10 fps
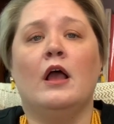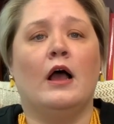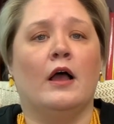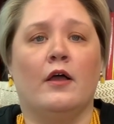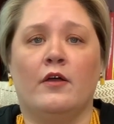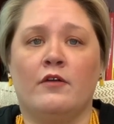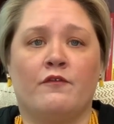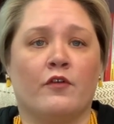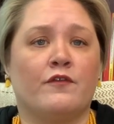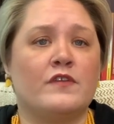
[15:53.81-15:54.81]

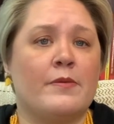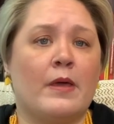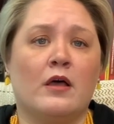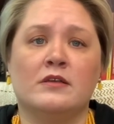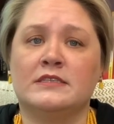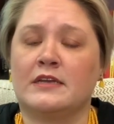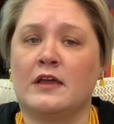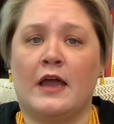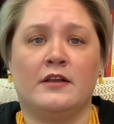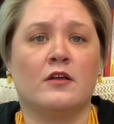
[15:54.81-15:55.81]
For females, like a
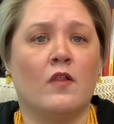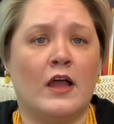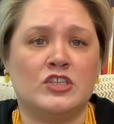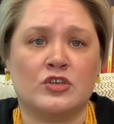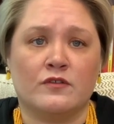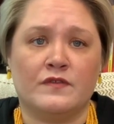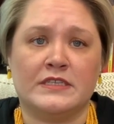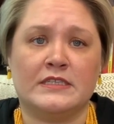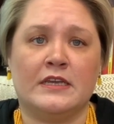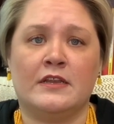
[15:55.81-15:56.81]
gynecological
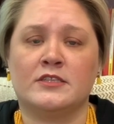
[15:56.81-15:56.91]
visit,